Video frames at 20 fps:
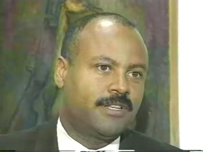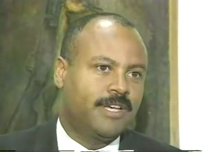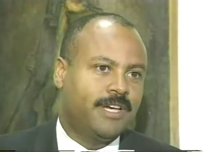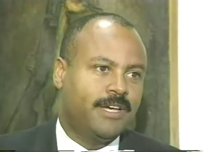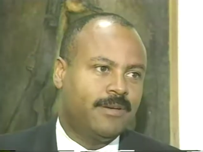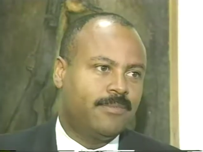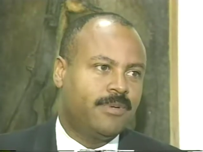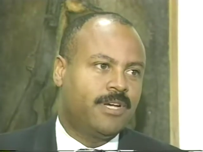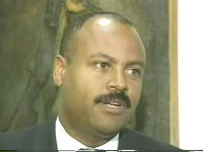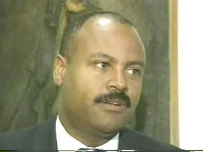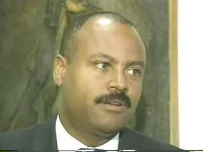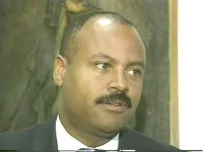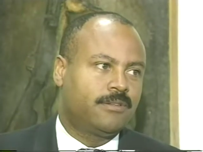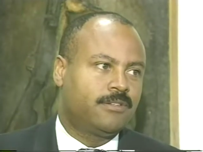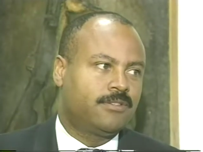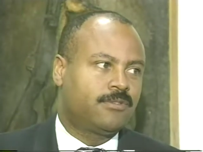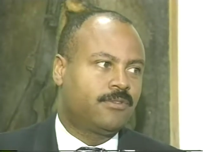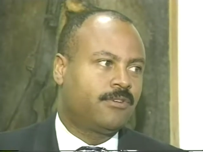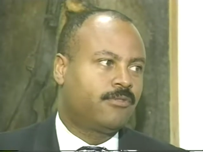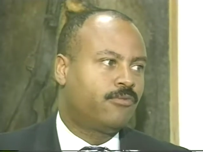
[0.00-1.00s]
hey, man,
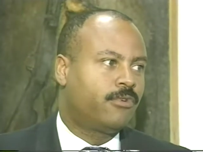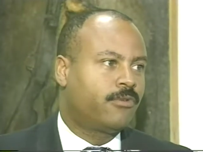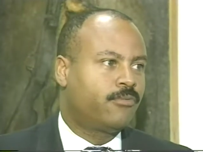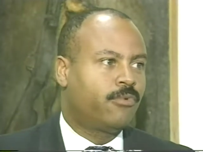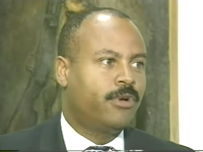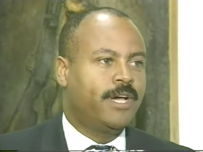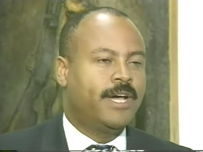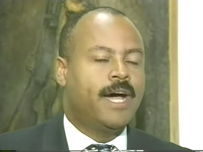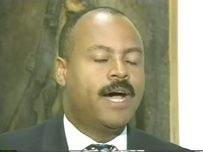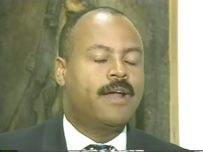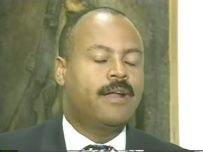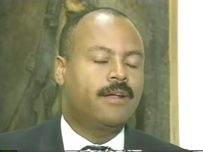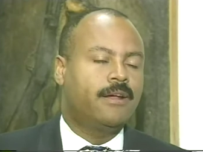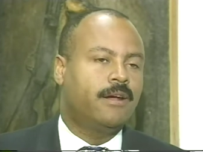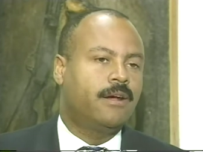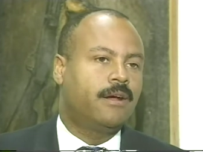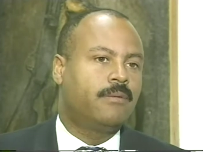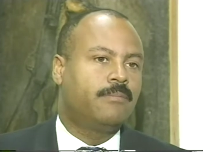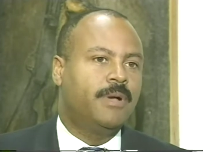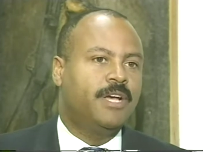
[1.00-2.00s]
there's only one way out of
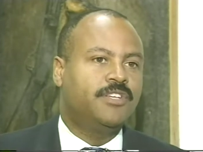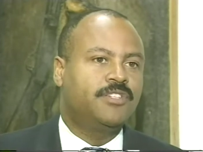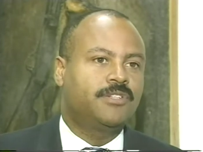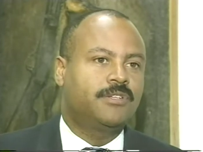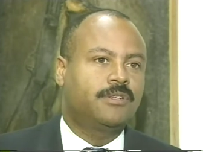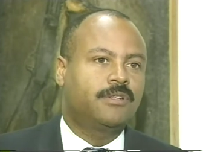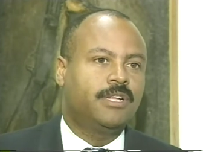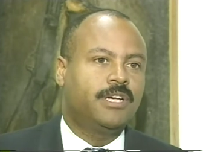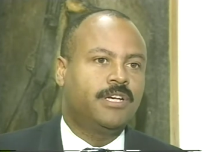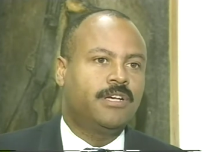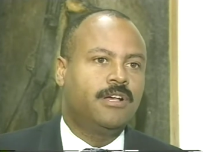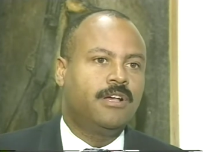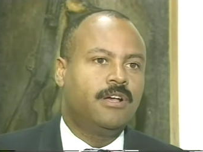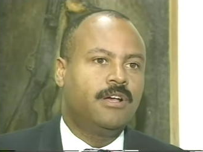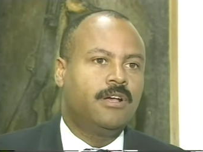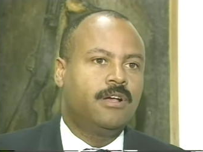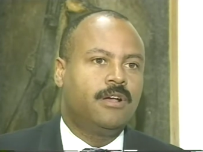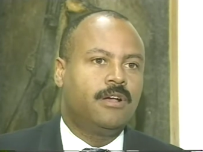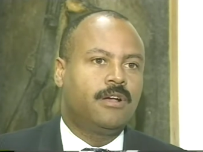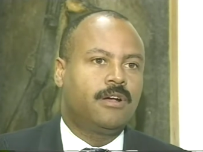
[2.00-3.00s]
here, basically.
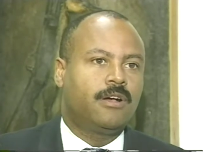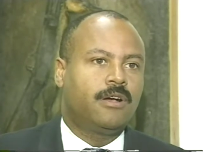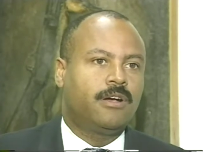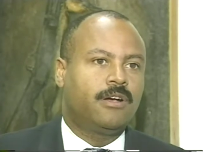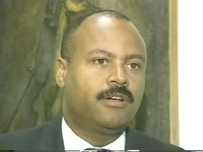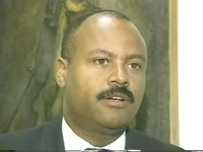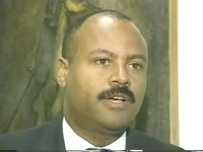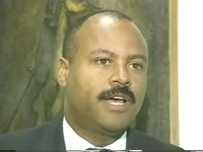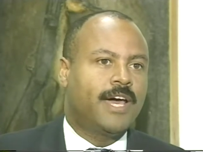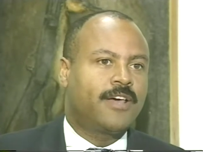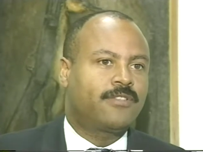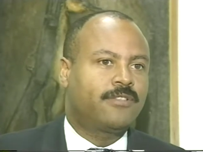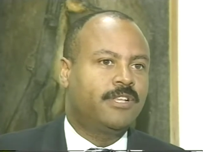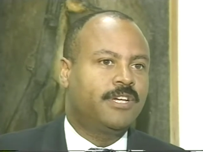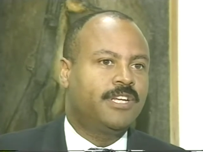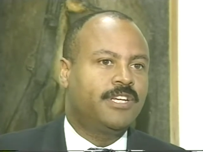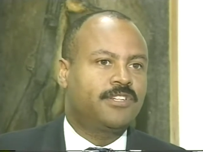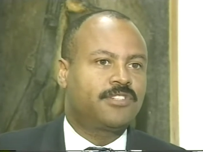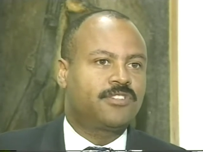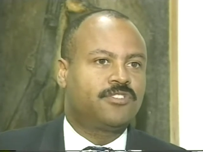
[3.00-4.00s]
Uh,
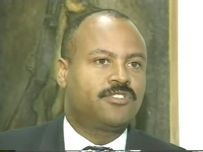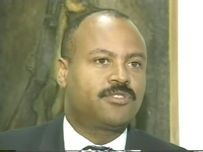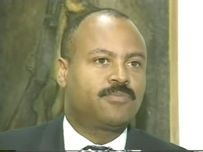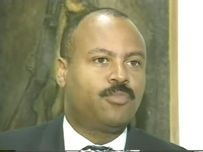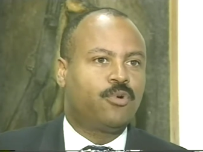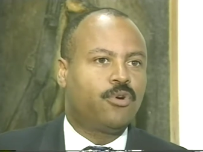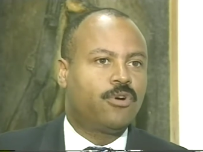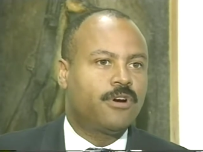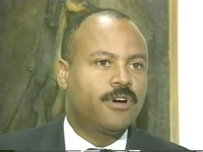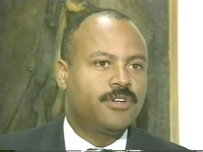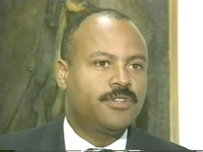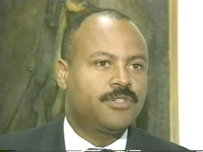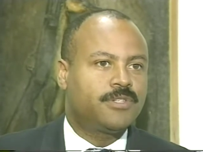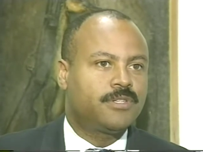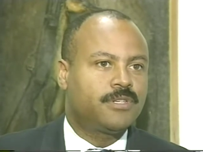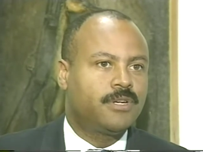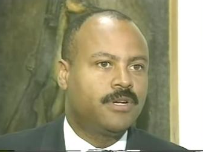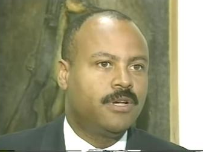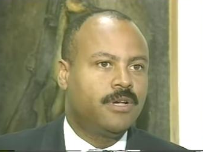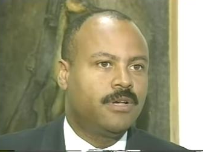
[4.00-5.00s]
athletics and
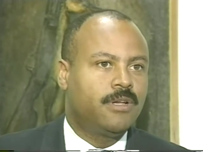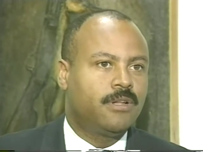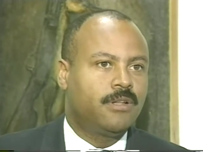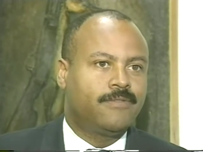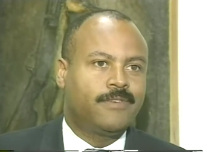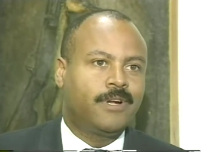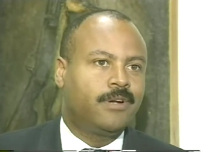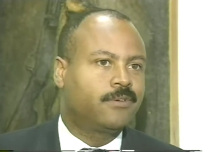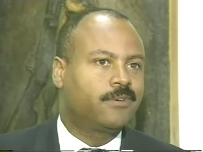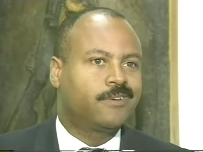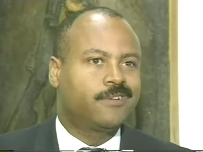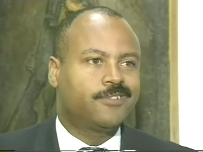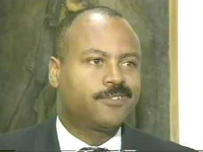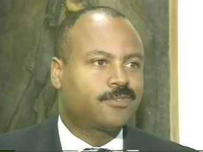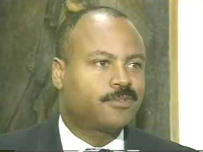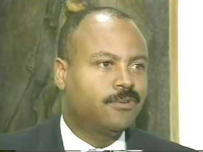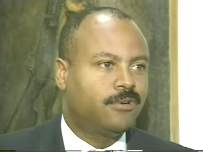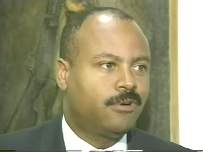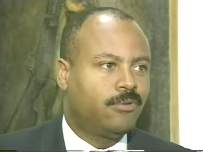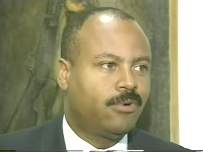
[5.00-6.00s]
sports. If I don't go to
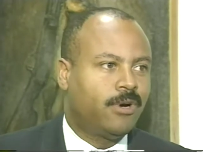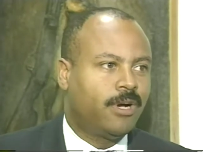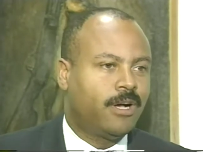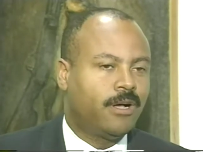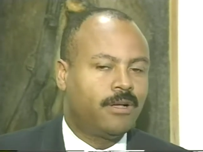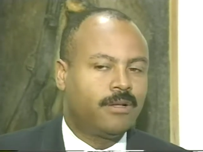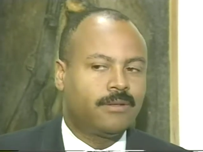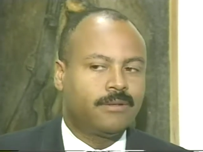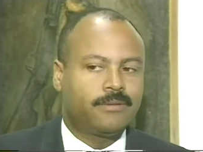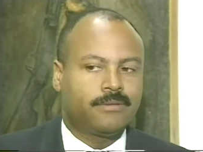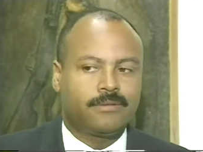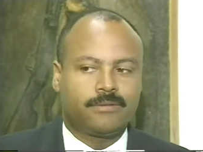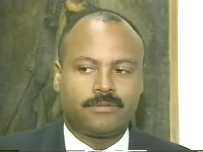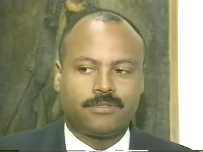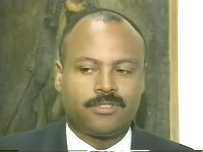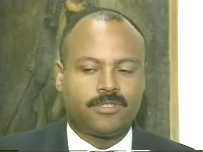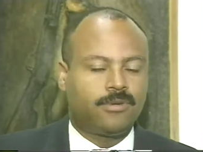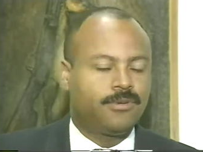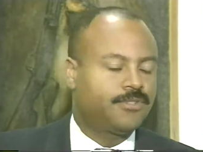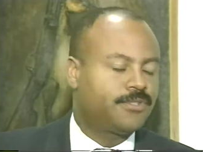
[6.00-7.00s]
school, well,
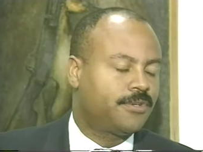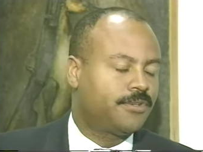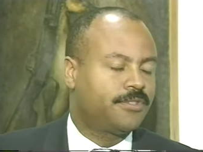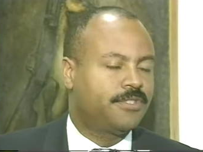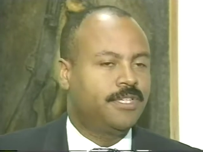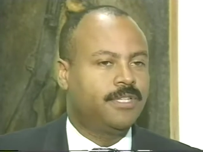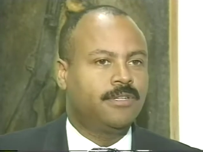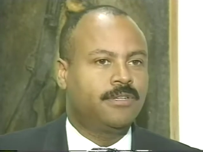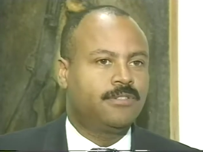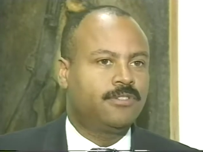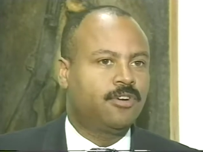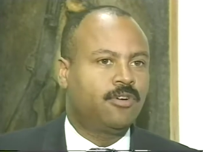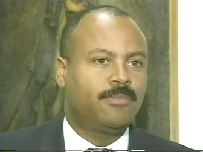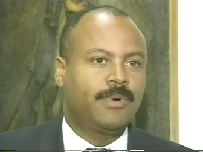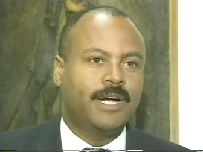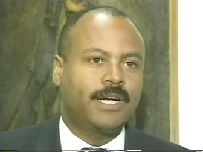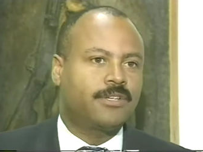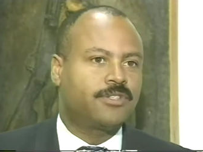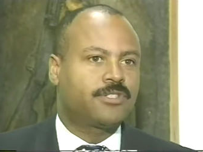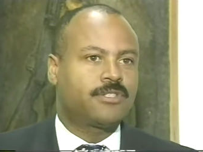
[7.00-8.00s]
so and so's dealing dope.
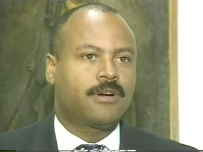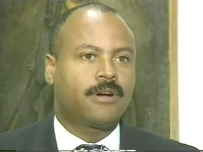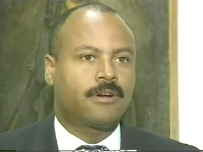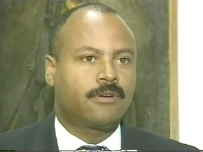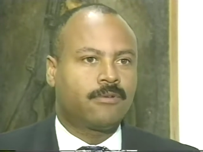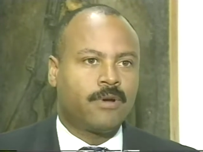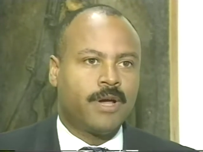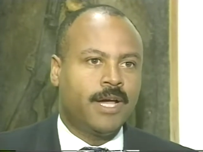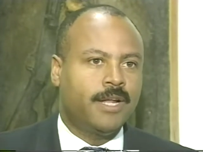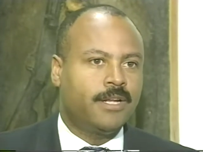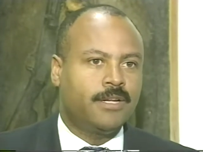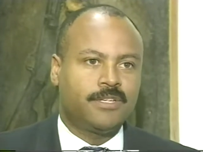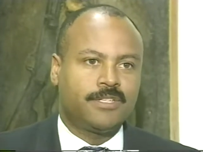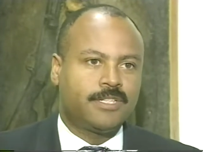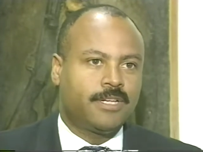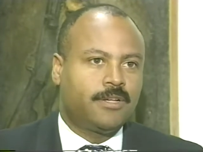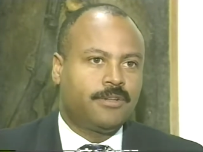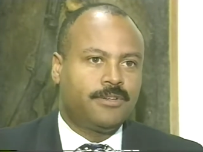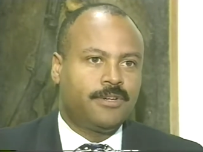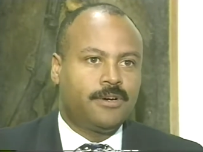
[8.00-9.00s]
I can start grinding and
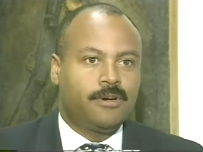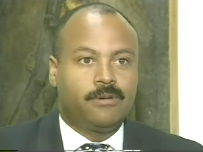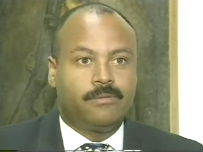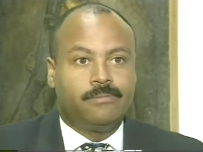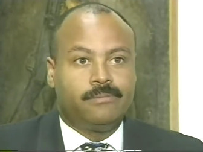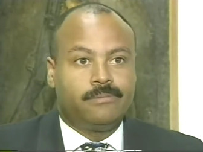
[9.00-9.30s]
sell dope.